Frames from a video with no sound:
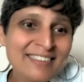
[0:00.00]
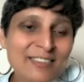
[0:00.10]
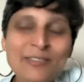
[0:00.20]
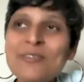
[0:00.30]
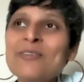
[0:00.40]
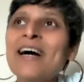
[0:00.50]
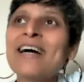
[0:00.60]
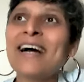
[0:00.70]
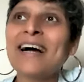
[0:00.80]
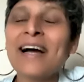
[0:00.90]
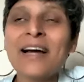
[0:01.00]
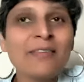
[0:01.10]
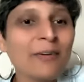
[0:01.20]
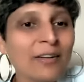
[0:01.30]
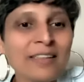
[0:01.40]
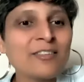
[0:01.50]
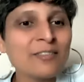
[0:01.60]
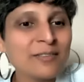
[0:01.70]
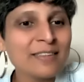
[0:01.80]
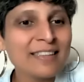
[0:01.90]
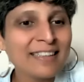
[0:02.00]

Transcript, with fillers: So I, I, I thought this,